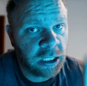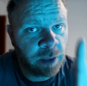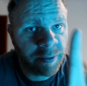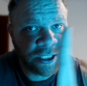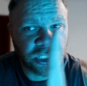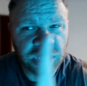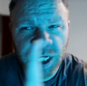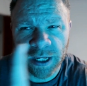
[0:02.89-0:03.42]
Let
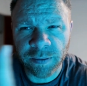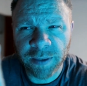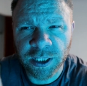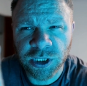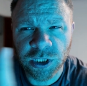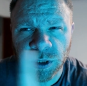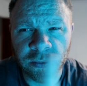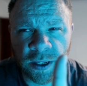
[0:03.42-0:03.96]
me check, make
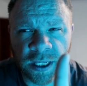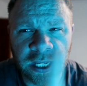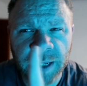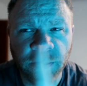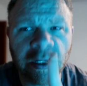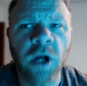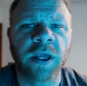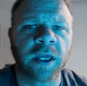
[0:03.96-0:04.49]
sure my
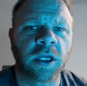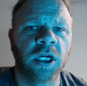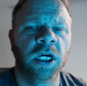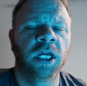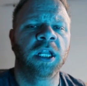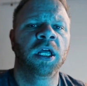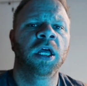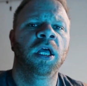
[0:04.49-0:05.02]
camera, okay,
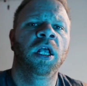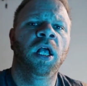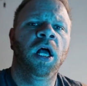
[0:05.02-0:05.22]
good.